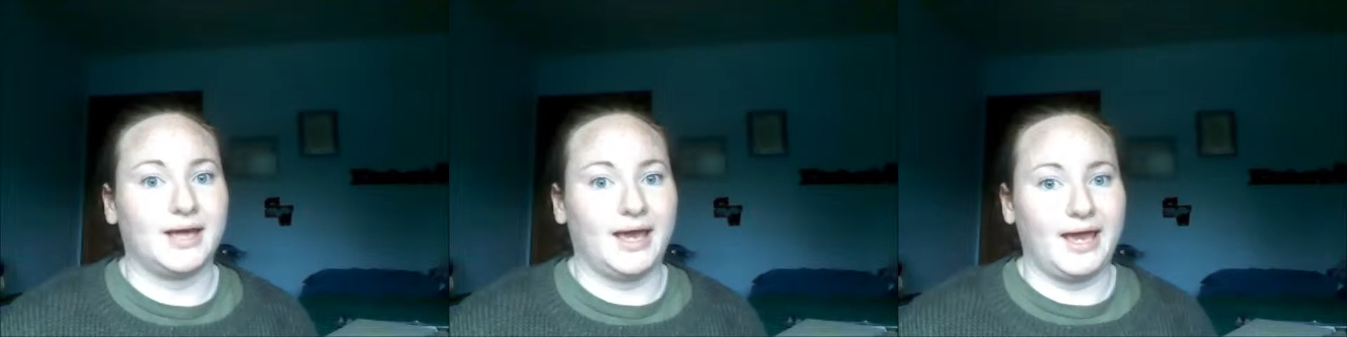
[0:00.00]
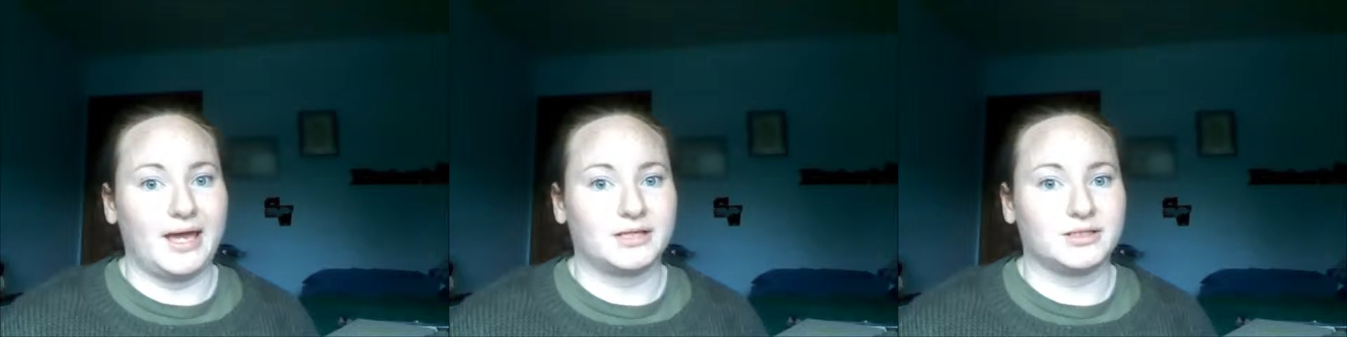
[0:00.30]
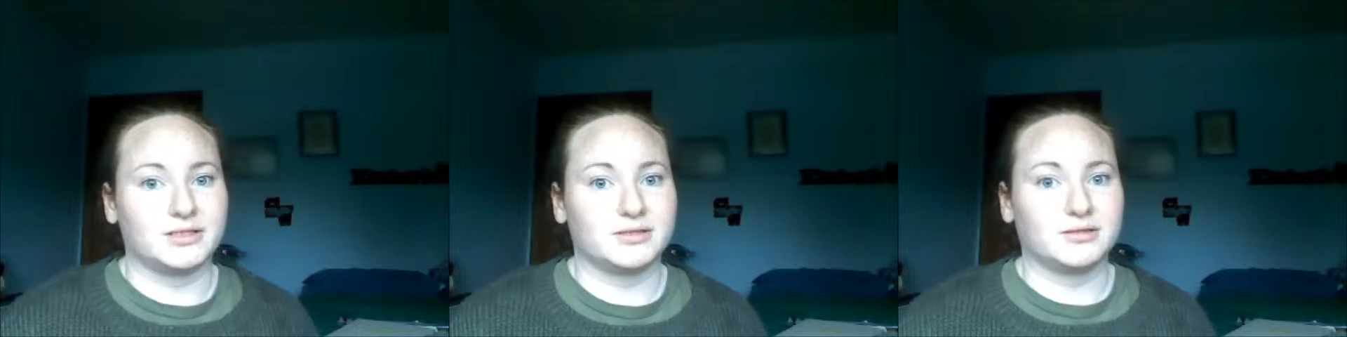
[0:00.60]

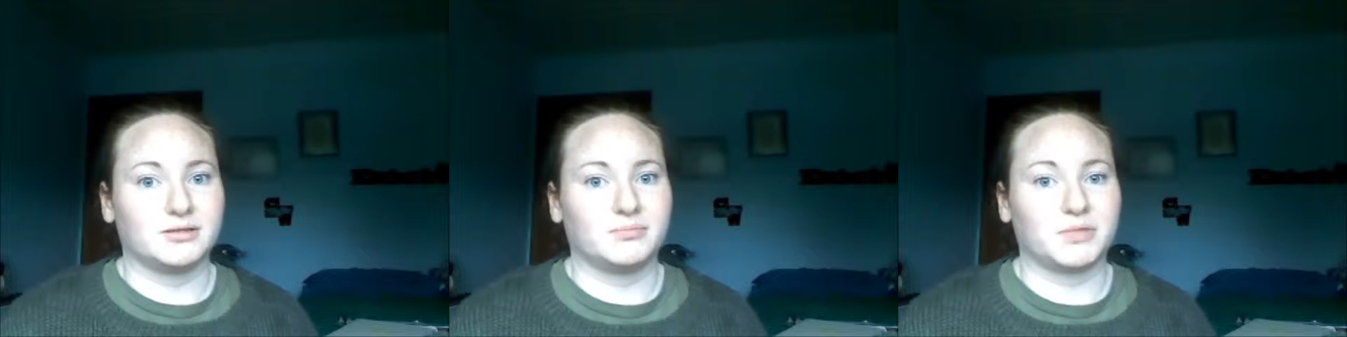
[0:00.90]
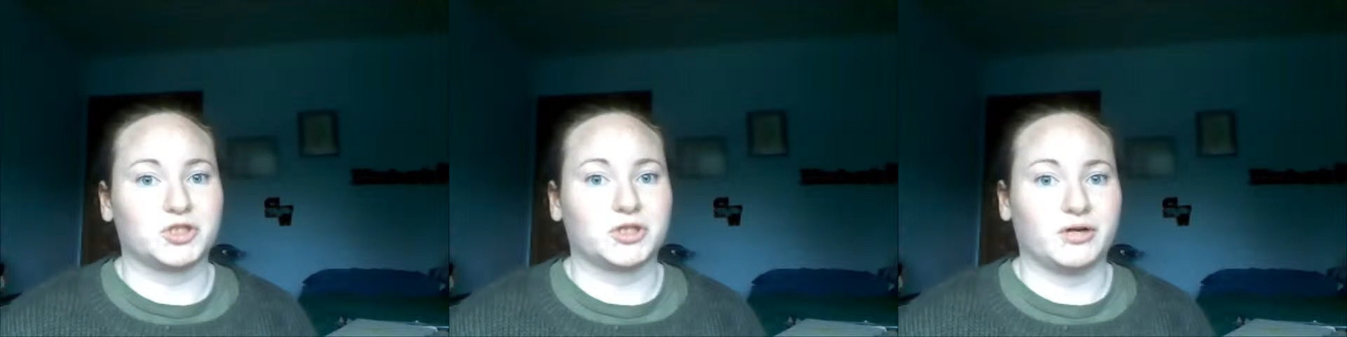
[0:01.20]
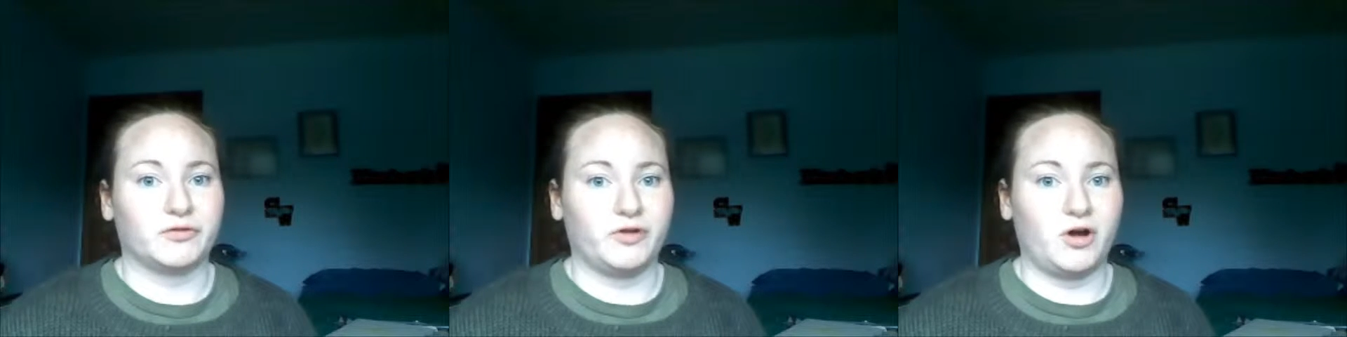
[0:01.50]
haze, much like
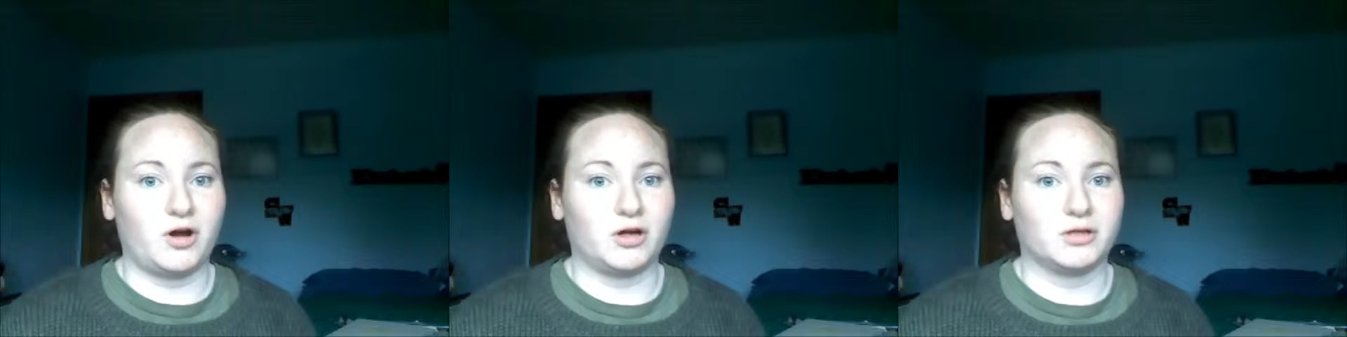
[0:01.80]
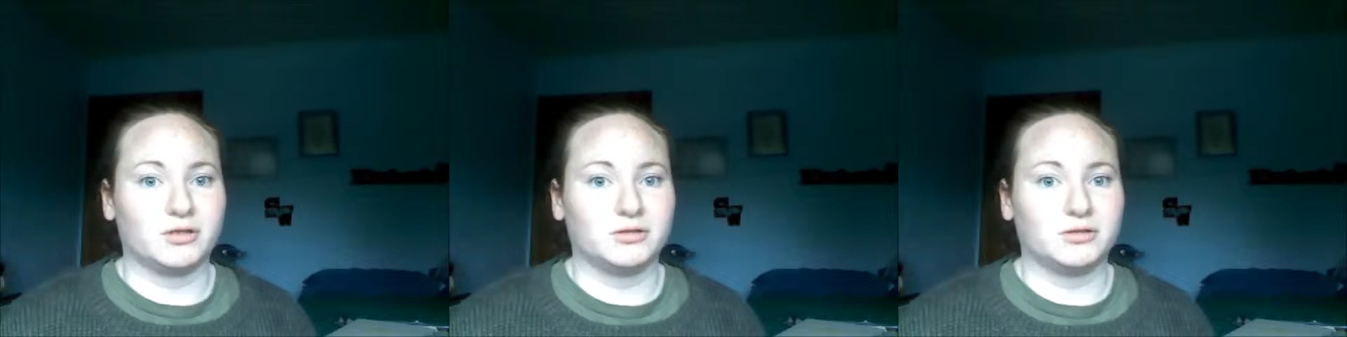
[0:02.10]
a fog.